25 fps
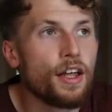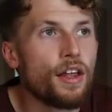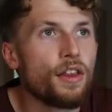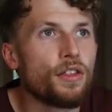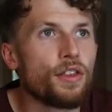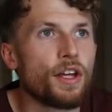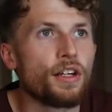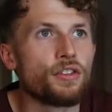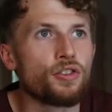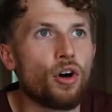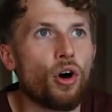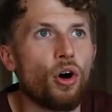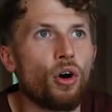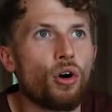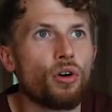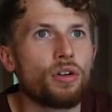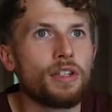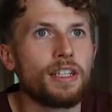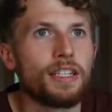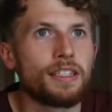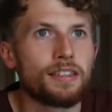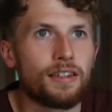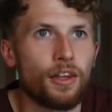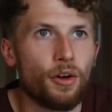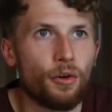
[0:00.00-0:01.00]
There's all
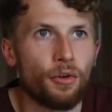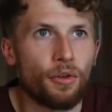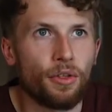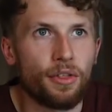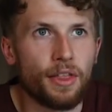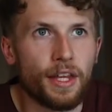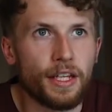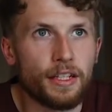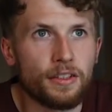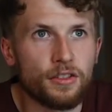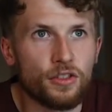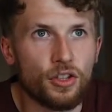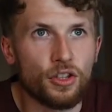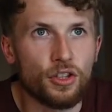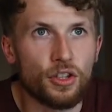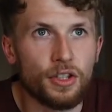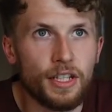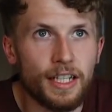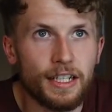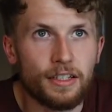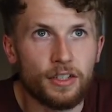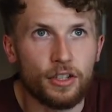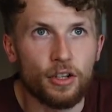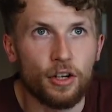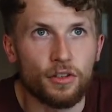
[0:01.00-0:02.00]
these little things that you
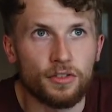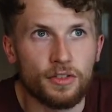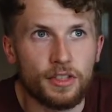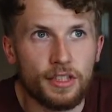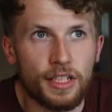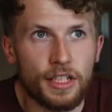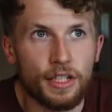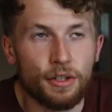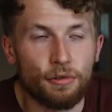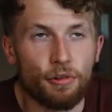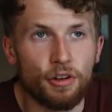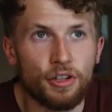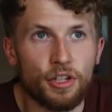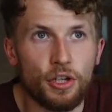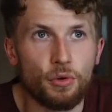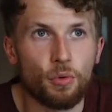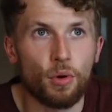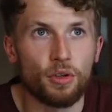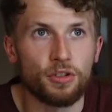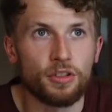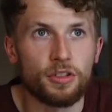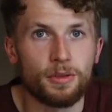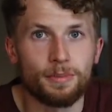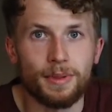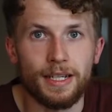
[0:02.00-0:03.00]
need to consider and you
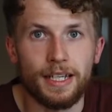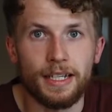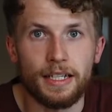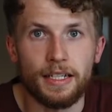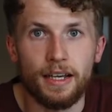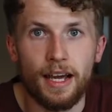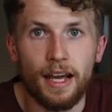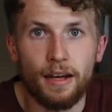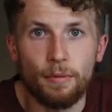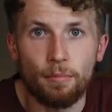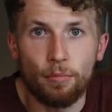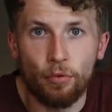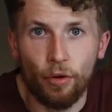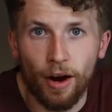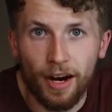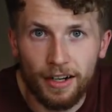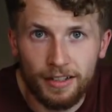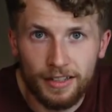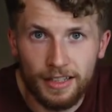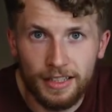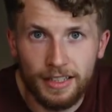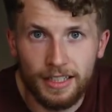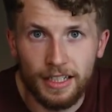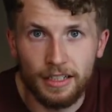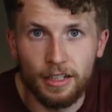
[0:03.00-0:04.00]
want to be
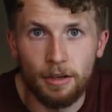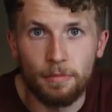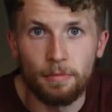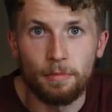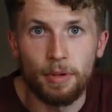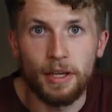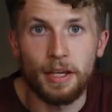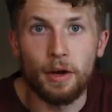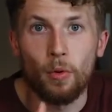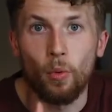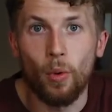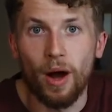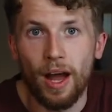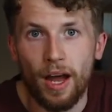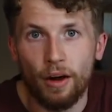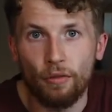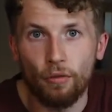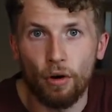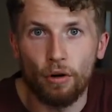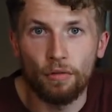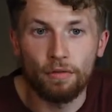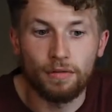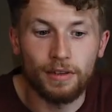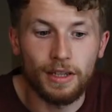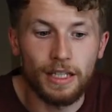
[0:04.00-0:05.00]
practicing and be aware
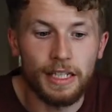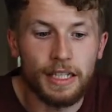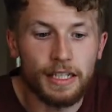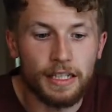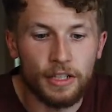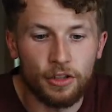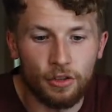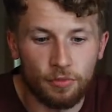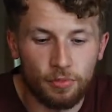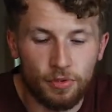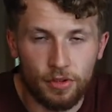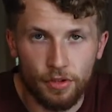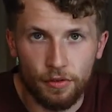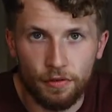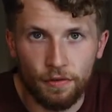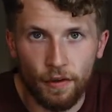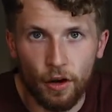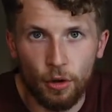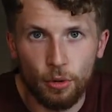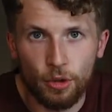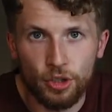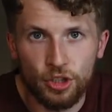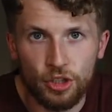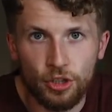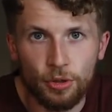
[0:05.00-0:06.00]
of leading up to the
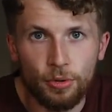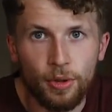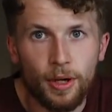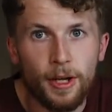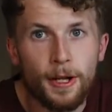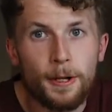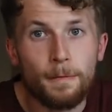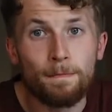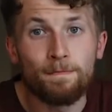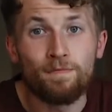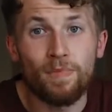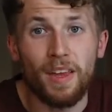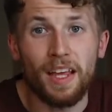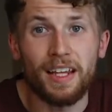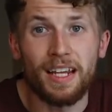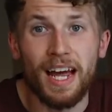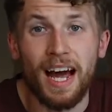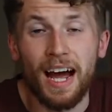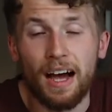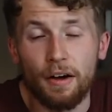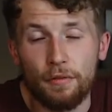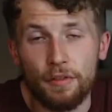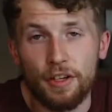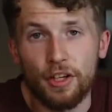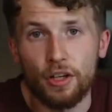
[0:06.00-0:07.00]
photo shoot. And
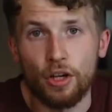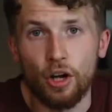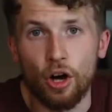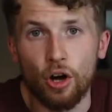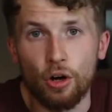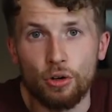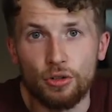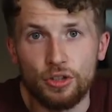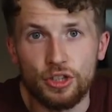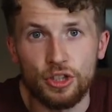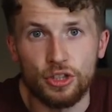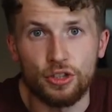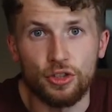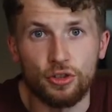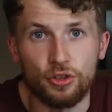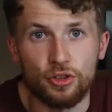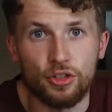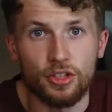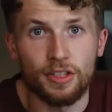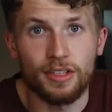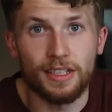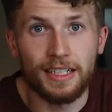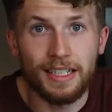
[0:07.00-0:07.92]
having a coach is just going to